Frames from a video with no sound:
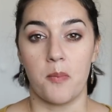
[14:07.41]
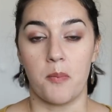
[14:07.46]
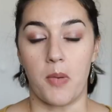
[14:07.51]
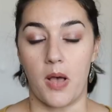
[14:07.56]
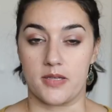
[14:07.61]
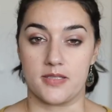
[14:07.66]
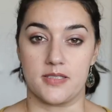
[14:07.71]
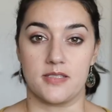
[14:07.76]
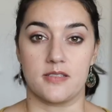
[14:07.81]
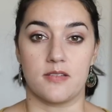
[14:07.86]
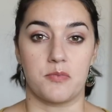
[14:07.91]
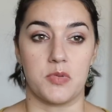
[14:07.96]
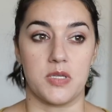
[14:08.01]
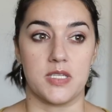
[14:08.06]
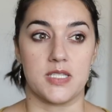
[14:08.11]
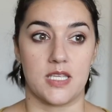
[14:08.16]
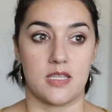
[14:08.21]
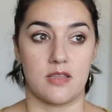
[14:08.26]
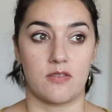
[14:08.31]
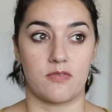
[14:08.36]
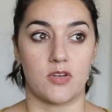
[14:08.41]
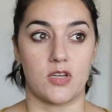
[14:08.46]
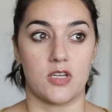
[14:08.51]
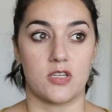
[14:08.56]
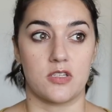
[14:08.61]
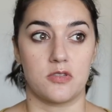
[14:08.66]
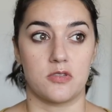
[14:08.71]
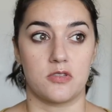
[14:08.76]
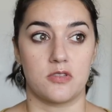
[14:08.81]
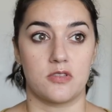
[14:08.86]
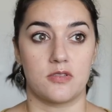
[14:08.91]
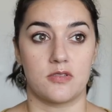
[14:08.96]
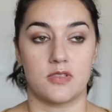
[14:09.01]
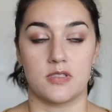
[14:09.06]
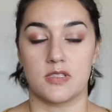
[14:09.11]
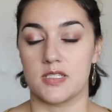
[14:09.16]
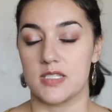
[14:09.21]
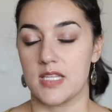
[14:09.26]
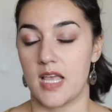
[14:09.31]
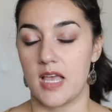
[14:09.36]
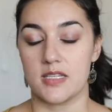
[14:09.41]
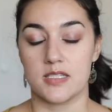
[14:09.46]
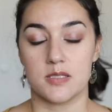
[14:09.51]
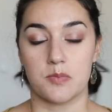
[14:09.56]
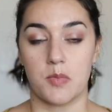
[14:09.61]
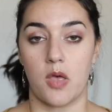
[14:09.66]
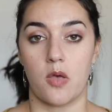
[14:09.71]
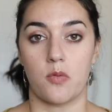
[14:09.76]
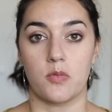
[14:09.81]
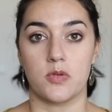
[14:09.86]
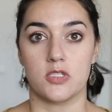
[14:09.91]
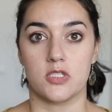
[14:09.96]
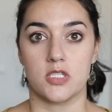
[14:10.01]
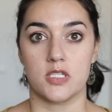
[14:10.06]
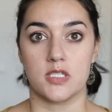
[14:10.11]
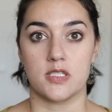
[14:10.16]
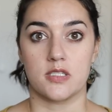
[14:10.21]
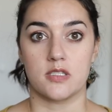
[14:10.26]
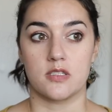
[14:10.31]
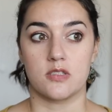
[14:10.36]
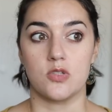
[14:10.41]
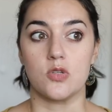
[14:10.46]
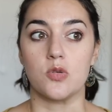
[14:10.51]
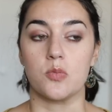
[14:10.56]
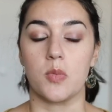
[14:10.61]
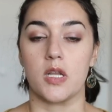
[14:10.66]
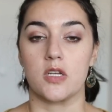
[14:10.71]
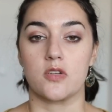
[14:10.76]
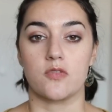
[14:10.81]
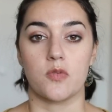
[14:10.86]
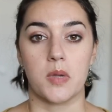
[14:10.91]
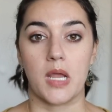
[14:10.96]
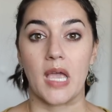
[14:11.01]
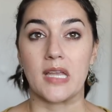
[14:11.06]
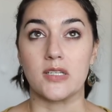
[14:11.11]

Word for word: boxes of pizza in the fridge because that smell was just too much for me.